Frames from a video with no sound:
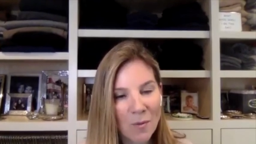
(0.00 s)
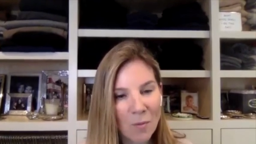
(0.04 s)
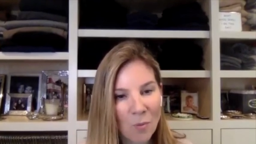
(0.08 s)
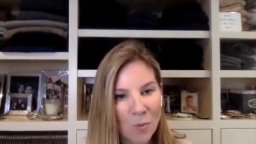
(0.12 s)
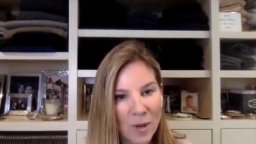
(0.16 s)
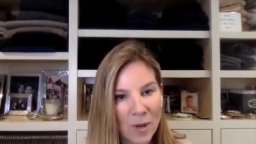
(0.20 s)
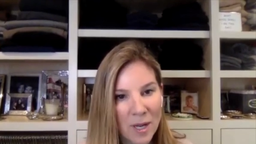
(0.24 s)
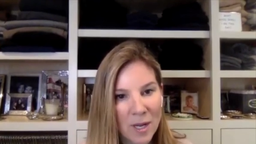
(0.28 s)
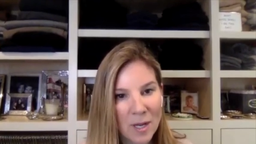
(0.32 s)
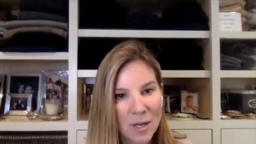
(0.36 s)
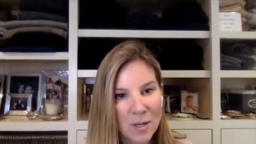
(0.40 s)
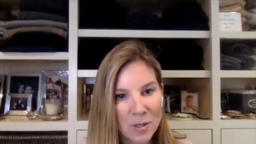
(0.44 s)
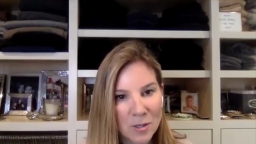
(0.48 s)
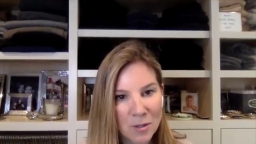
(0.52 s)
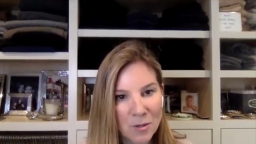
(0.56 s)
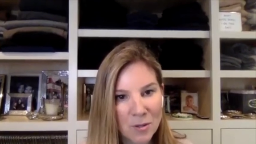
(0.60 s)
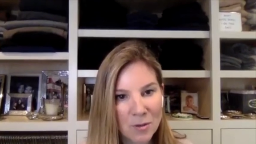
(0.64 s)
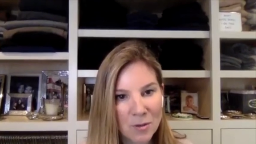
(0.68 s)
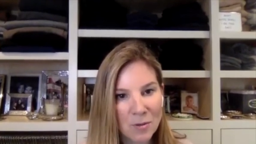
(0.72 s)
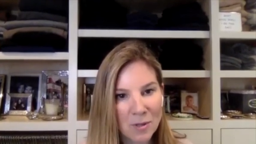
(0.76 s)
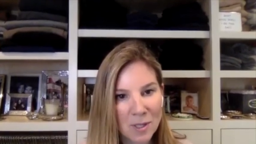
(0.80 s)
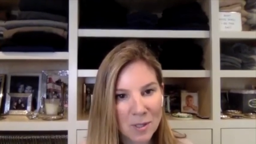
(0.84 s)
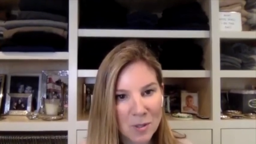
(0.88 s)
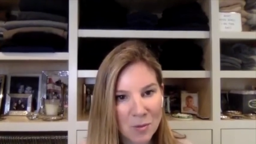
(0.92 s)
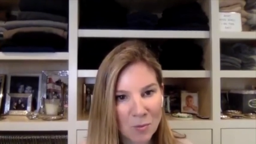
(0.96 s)
we
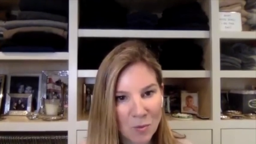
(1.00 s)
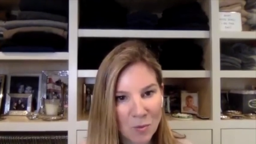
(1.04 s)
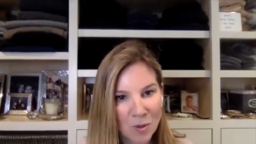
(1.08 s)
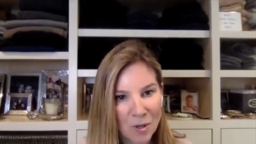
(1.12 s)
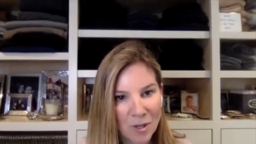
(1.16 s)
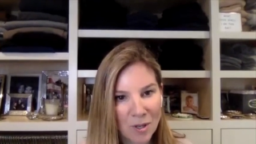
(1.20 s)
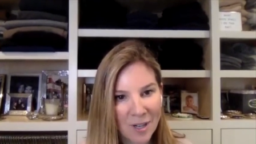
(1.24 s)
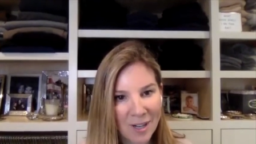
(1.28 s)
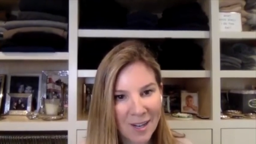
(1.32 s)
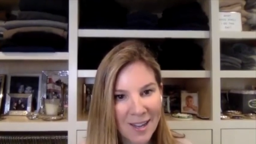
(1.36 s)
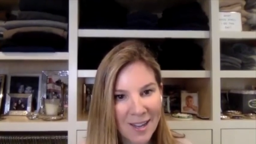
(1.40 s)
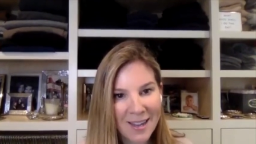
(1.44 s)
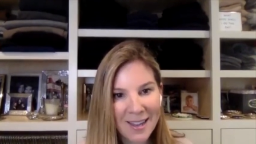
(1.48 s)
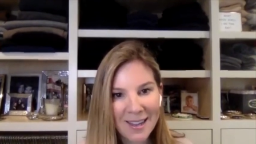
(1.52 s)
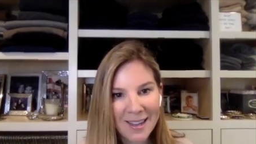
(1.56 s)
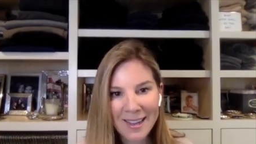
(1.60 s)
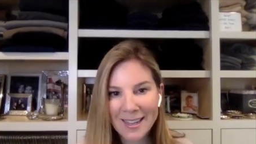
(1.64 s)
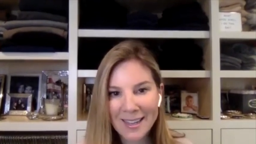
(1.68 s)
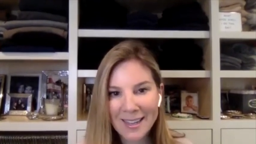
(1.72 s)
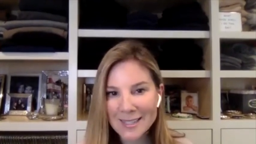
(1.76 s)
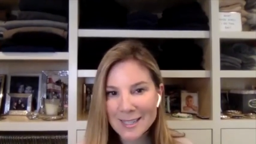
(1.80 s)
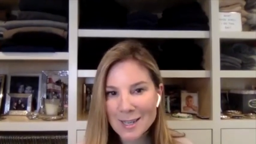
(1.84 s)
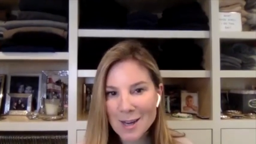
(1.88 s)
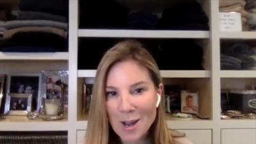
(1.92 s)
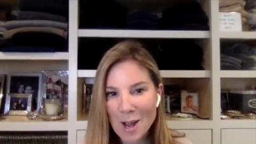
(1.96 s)
do this work.
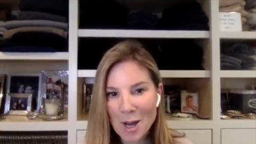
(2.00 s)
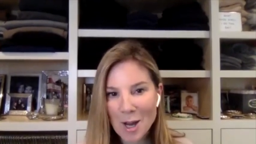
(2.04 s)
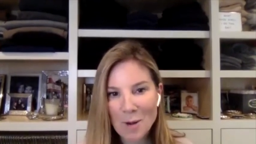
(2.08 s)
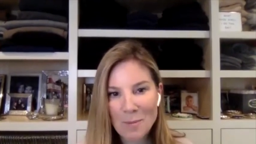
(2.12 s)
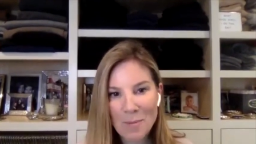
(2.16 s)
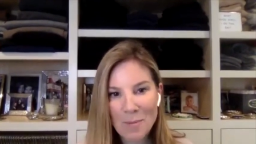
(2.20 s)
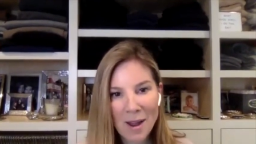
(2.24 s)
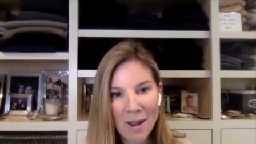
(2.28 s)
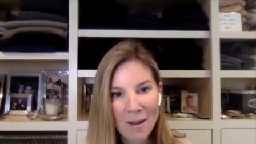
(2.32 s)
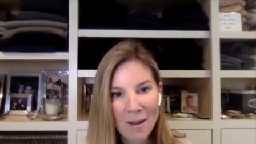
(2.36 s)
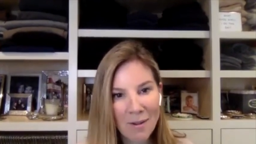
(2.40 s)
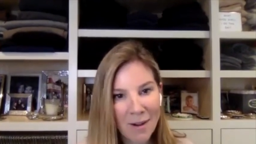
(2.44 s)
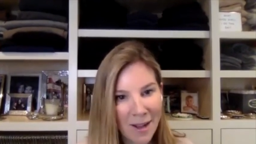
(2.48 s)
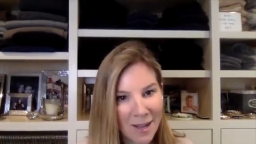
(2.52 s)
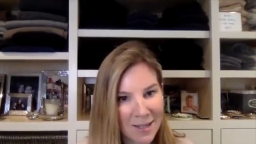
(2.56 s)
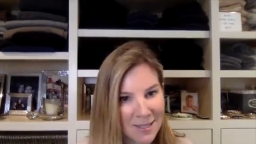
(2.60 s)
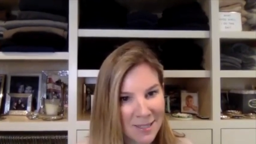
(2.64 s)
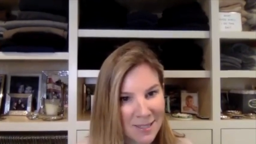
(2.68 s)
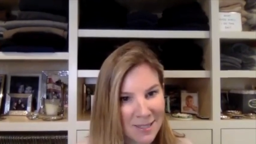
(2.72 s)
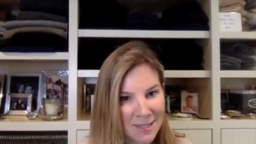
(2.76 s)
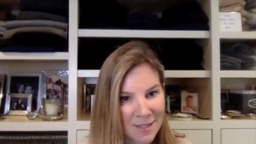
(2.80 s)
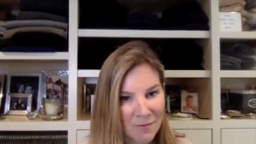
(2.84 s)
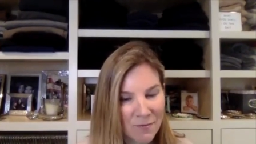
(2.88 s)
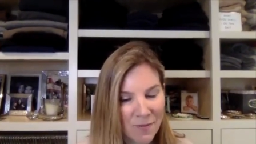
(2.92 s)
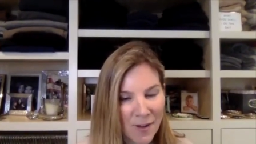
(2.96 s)
It's not about us
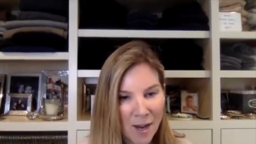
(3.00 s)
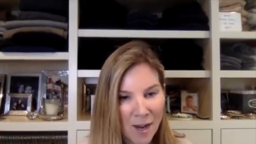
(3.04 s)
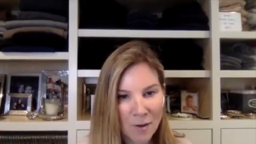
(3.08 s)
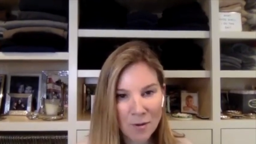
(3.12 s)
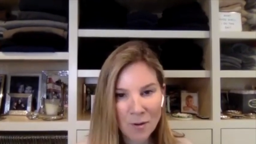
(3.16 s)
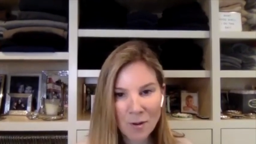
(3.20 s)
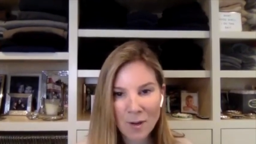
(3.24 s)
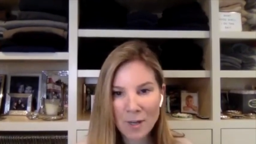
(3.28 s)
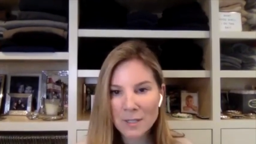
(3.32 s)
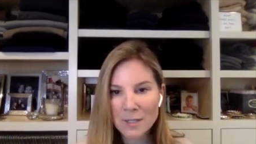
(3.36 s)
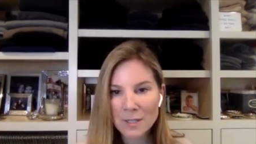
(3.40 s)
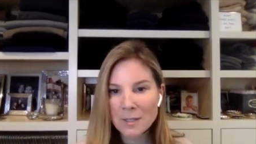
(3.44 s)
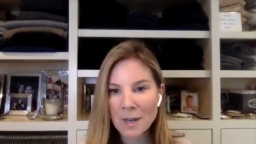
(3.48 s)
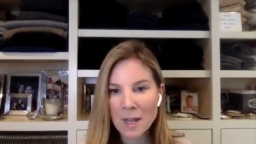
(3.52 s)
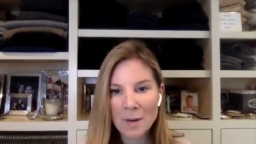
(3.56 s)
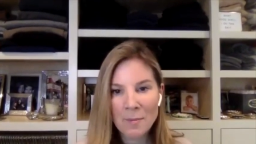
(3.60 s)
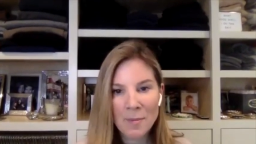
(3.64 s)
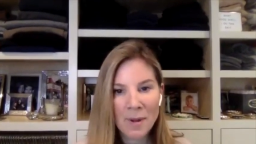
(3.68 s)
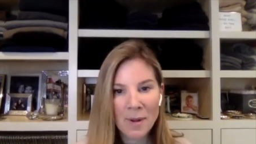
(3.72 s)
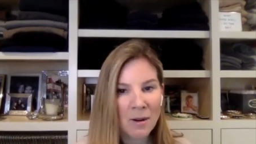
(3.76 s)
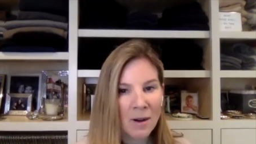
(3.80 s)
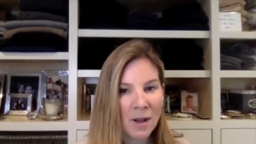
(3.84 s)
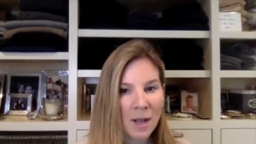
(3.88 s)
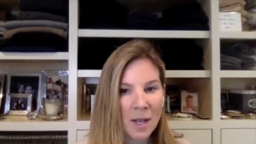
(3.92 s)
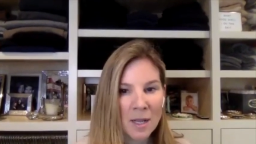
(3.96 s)
as the founder. It's not
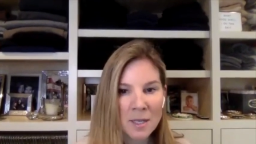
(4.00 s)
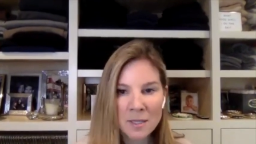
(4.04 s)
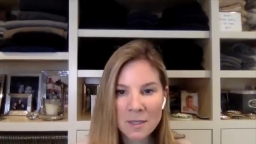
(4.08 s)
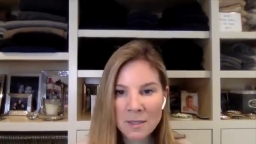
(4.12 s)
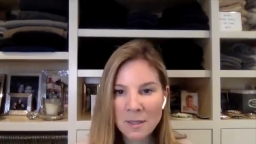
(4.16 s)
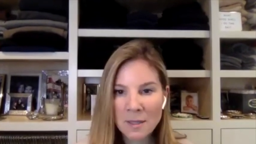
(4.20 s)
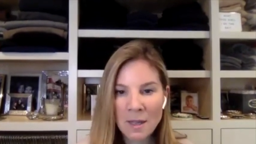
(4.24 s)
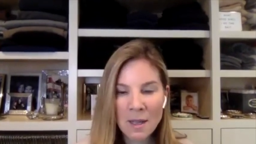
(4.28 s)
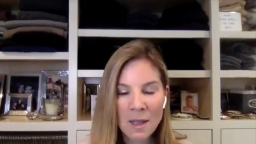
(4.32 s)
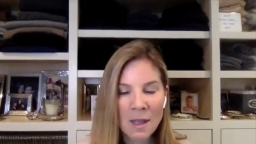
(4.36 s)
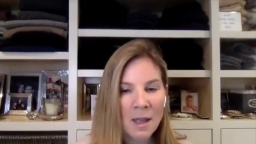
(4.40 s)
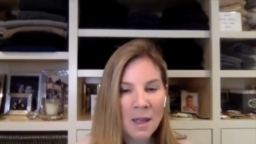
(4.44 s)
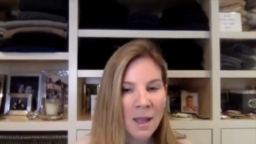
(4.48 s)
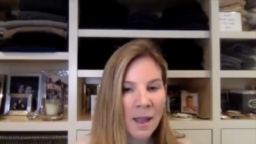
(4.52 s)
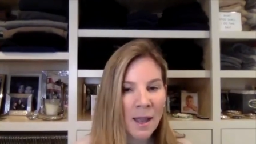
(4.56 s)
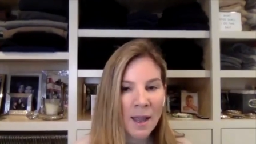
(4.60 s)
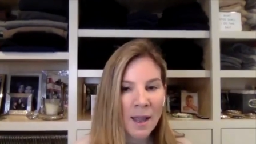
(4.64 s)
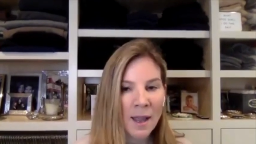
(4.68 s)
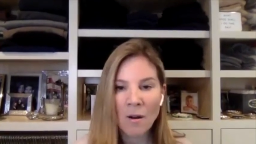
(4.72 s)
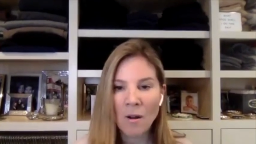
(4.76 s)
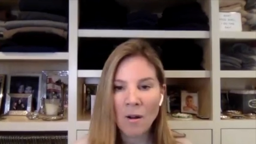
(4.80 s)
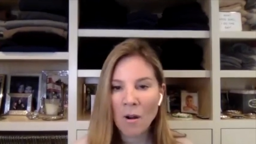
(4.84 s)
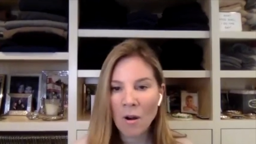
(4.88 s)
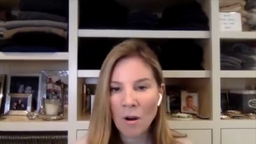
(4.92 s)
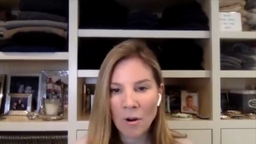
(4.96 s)
about us
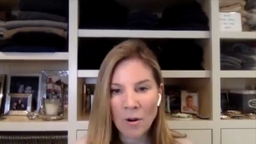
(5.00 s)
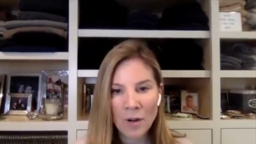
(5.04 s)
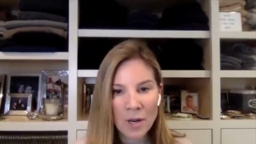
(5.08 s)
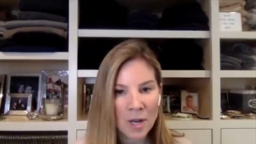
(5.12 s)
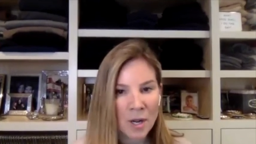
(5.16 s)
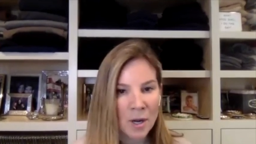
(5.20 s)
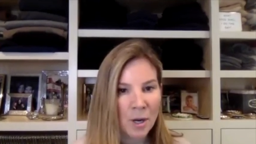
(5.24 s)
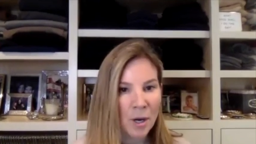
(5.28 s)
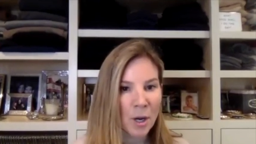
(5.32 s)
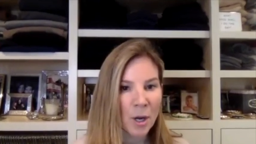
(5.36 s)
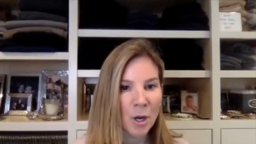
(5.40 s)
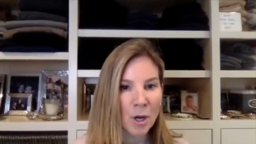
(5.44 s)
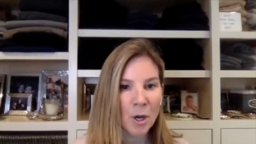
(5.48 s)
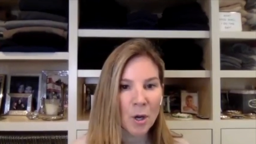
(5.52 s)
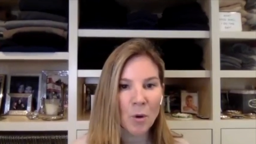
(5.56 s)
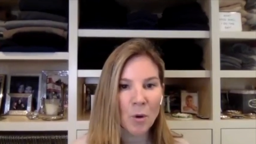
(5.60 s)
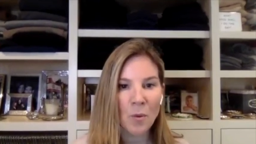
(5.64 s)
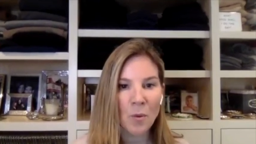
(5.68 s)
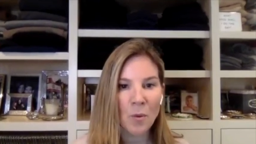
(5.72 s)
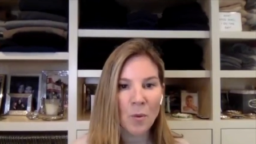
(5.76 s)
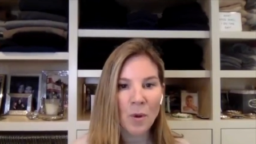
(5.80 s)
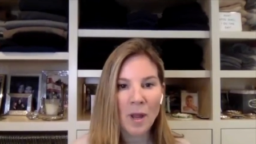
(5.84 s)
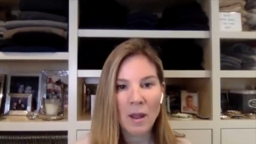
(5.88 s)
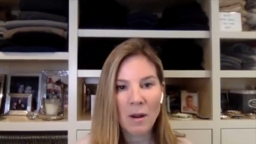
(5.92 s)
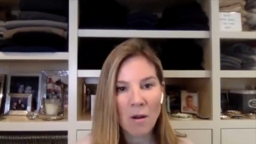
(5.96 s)
and our
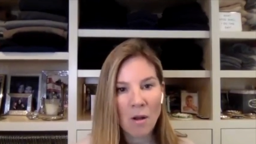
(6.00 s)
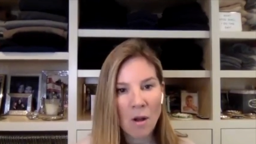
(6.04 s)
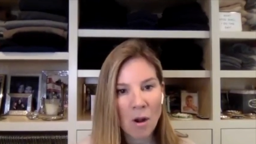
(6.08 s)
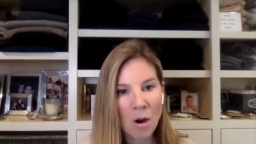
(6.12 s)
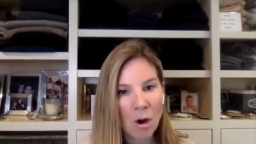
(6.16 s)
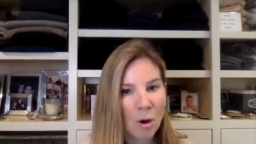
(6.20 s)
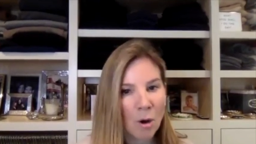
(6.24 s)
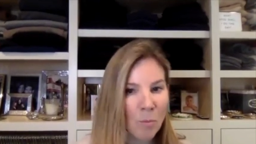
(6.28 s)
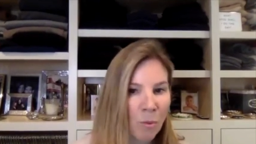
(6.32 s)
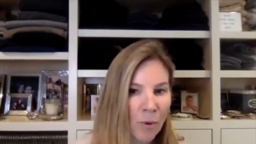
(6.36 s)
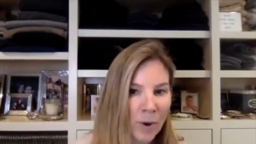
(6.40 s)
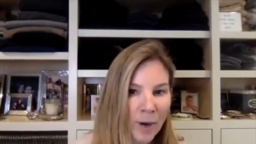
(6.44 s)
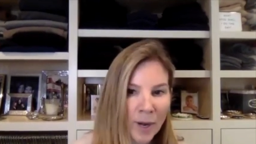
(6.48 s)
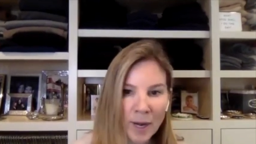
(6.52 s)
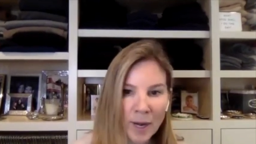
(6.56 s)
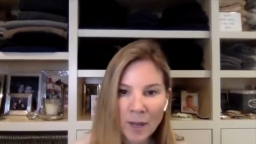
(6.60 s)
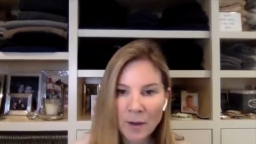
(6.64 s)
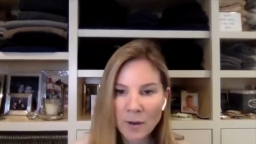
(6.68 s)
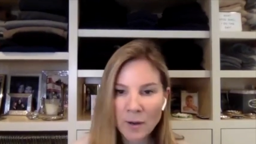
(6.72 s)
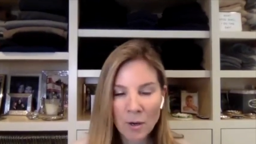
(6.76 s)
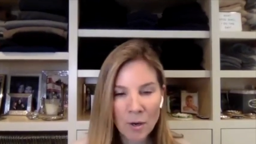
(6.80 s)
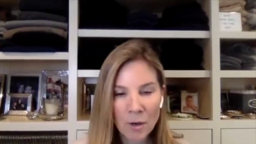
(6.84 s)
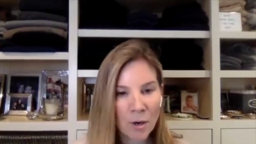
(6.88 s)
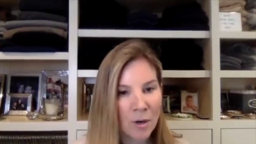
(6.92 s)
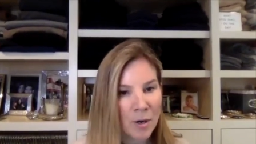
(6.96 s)
ego and our
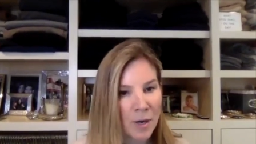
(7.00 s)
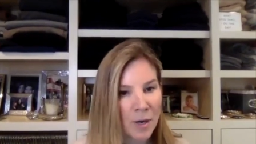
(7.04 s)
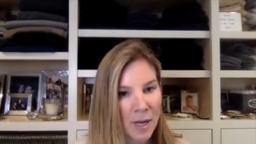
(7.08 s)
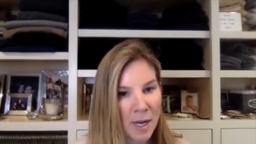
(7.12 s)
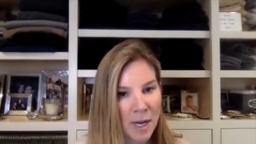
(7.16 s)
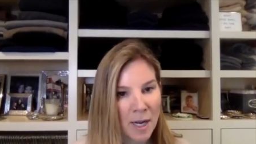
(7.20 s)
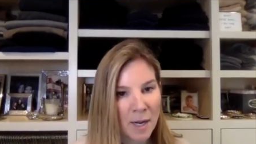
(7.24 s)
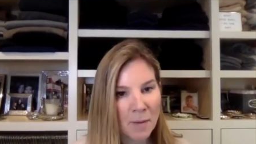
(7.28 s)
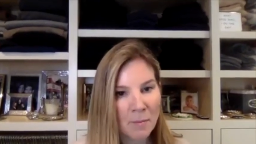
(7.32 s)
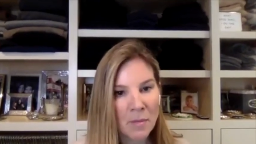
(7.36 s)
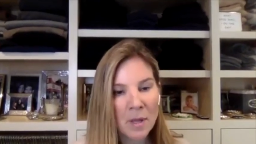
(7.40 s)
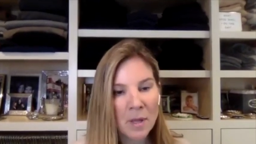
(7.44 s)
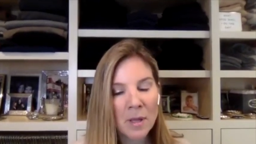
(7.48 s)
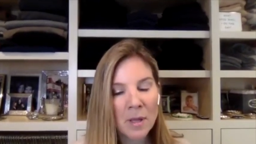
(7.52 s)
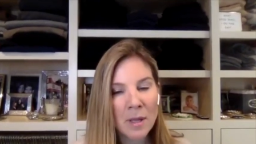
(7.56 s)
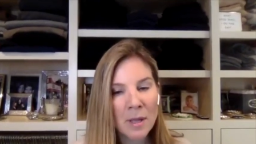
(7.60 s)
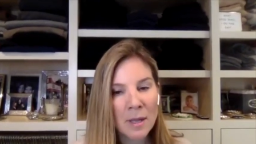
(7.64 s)
brand and our name.